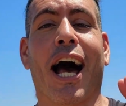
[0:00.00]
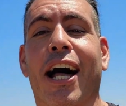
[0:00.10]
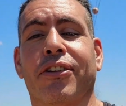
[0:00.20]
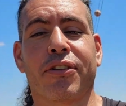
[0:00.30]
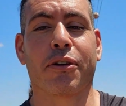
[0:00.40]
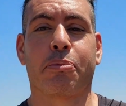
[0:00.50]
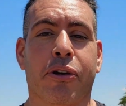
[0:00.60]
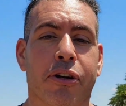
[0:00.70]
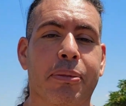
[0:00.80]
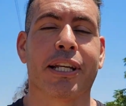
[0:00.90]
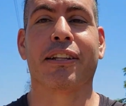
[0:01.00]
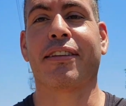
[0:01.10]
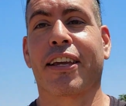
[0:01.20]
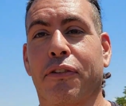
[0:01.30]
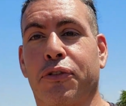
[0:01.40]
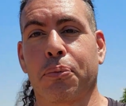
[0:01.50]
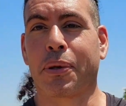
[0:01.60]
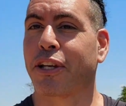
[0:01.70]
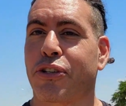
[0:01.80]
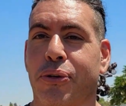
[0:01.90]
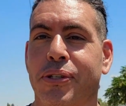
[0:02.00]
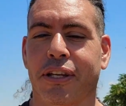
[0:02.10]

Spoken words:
under the pyramid and take a few pictures